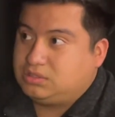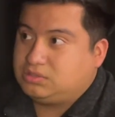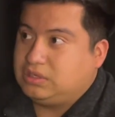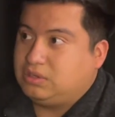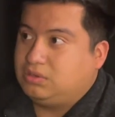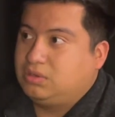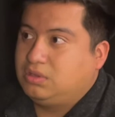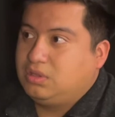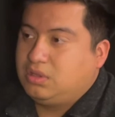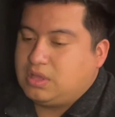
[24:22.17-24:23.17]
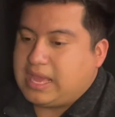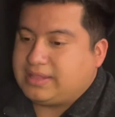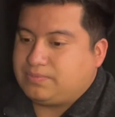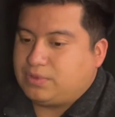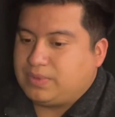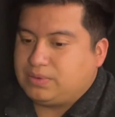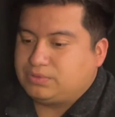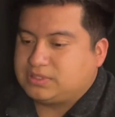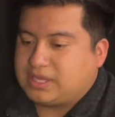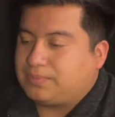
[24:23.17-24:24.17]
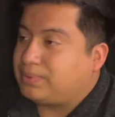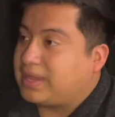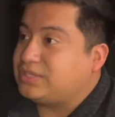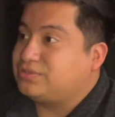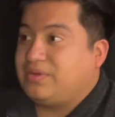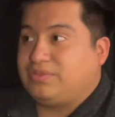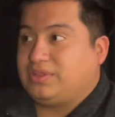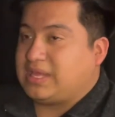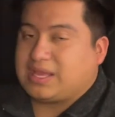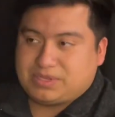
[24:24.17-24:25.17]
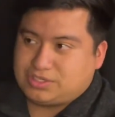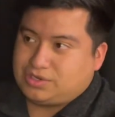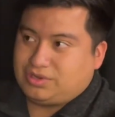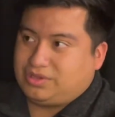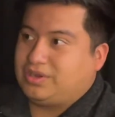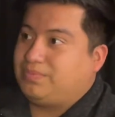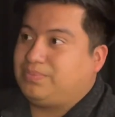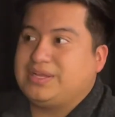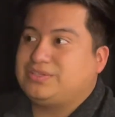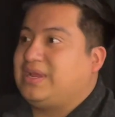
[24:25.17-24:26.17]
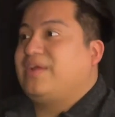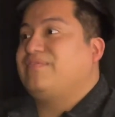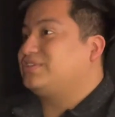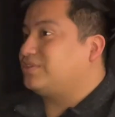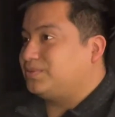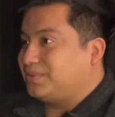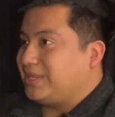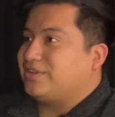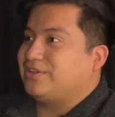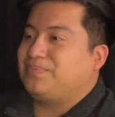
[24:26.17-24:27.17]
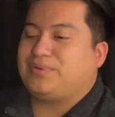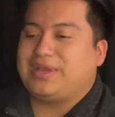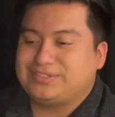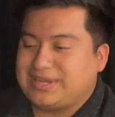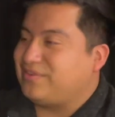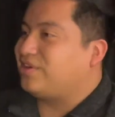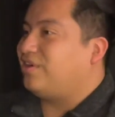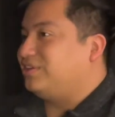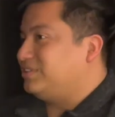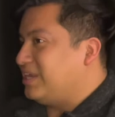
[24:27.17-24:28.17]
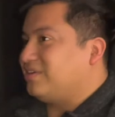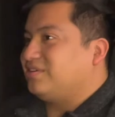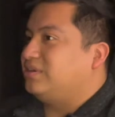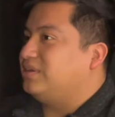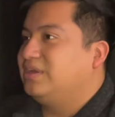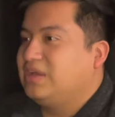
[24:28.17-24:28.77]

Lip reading: So at the moment, it was like applying to everything, like I mentioned earlier, applying to every scholarship that I could, applying to every college that I could,